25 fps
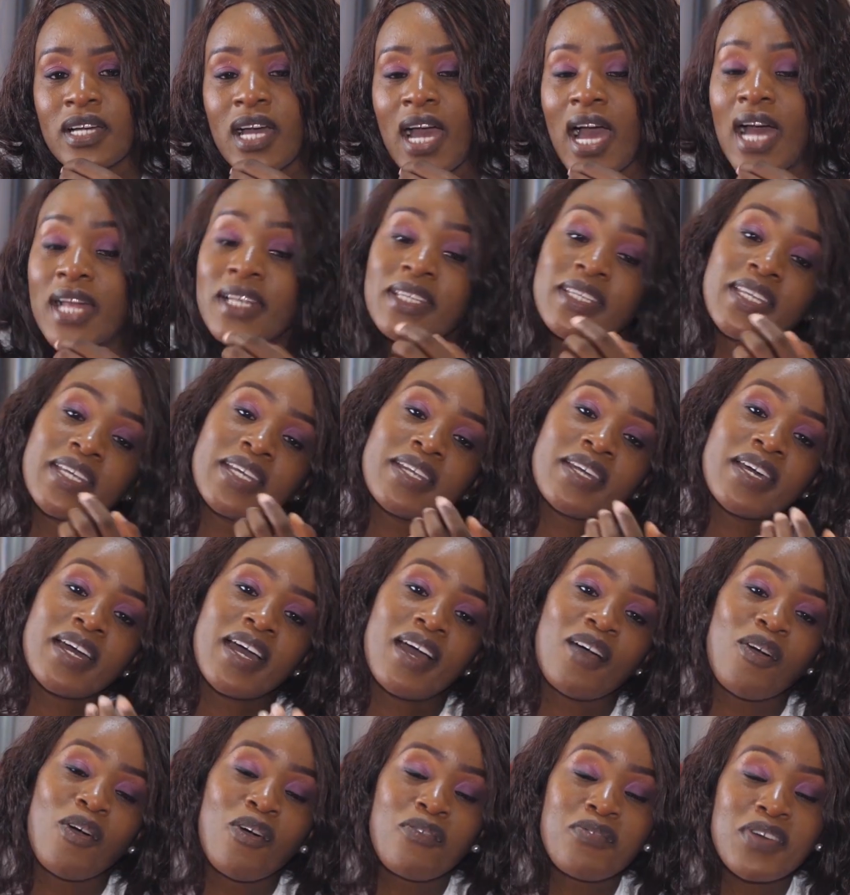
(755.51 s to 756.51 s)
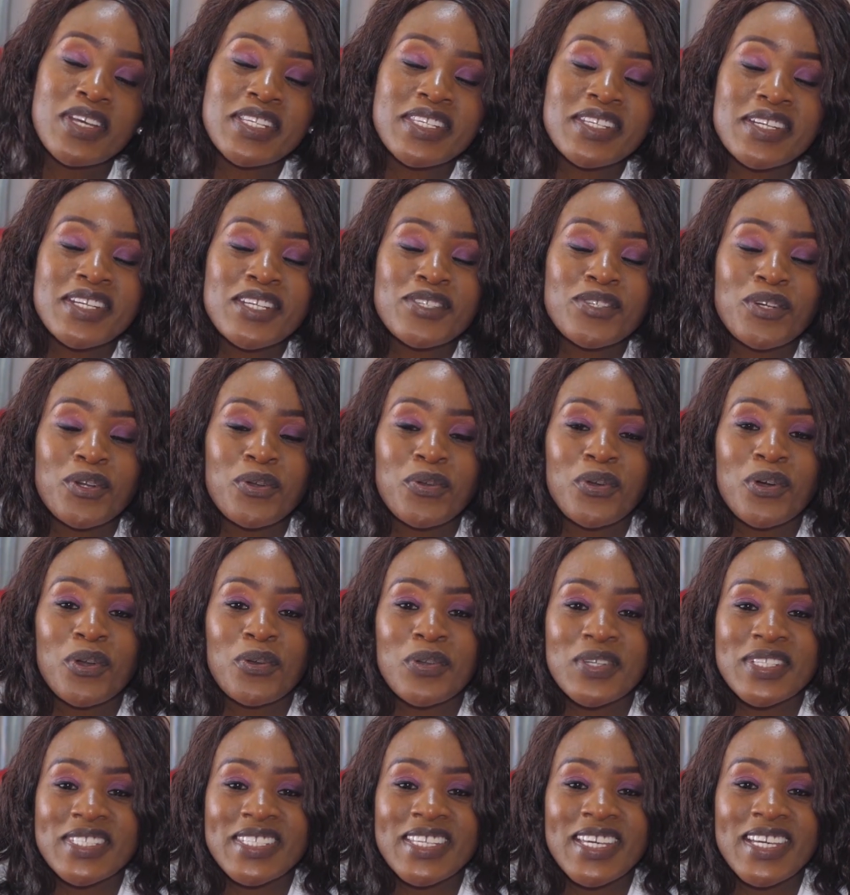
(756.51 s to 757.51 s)
And the obvious reason you
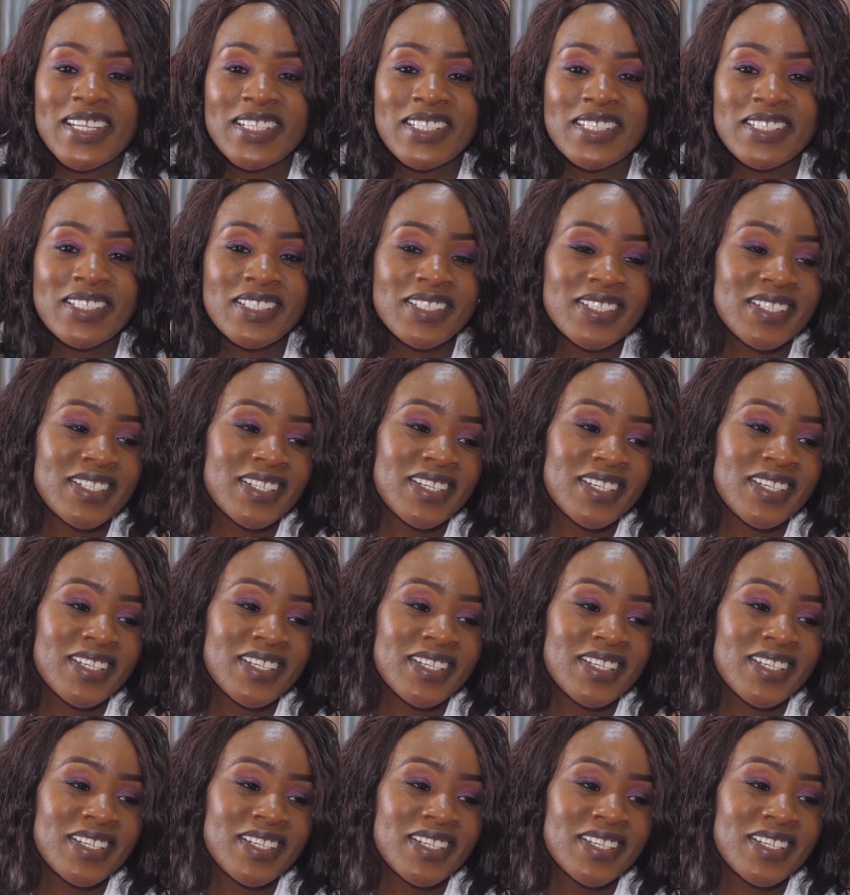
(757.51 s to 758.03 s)
always get,